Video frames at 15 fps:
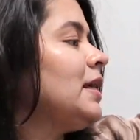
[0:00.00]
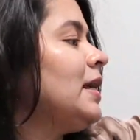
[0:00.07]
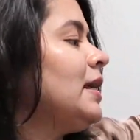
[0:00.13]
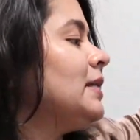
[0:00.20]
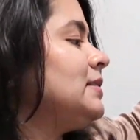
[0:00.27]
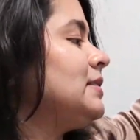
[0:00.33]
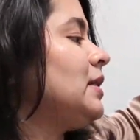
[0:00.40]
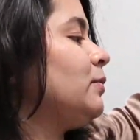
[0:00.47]

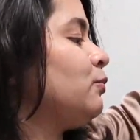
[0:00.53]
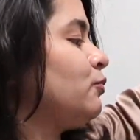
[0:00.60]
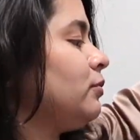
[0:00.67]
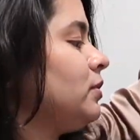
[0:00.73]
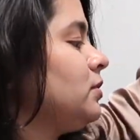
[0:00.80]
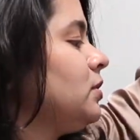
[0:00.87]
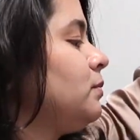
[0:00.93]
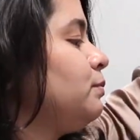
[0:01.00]
It's a
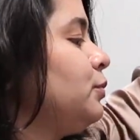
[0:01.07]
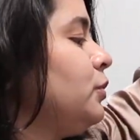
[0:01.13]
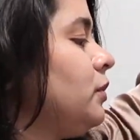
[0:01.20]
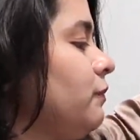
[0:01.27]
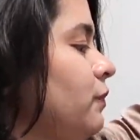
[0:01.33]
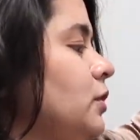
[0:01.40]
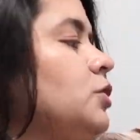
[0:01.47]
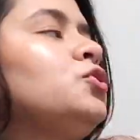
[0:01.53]
printed
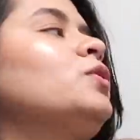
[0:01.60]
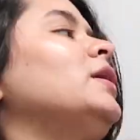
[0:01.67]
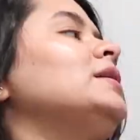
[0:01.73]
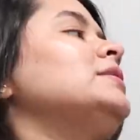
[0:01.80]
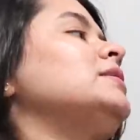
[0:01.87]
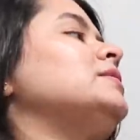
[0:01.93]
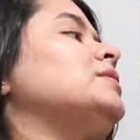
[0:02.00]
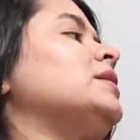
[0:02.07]
beautiful
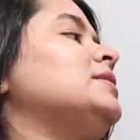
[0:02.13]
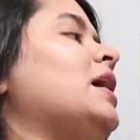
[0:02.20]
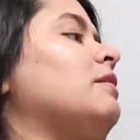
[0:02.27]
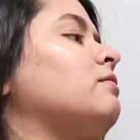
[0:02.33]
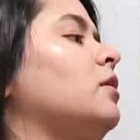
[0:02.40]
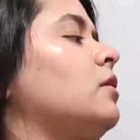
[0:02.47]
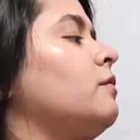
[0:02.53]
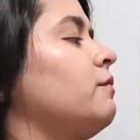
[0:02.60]
dress. It does have
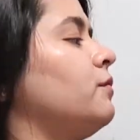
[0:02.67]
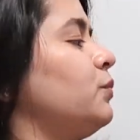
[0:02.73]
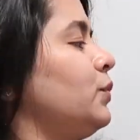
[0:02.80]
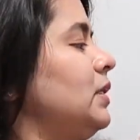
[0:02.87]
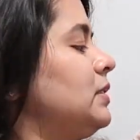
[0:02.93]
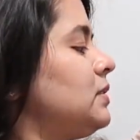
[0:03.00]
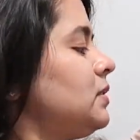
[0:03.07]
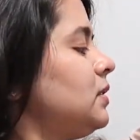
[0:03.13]
a lot of
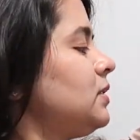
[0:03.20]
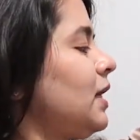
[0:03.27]
greens in it.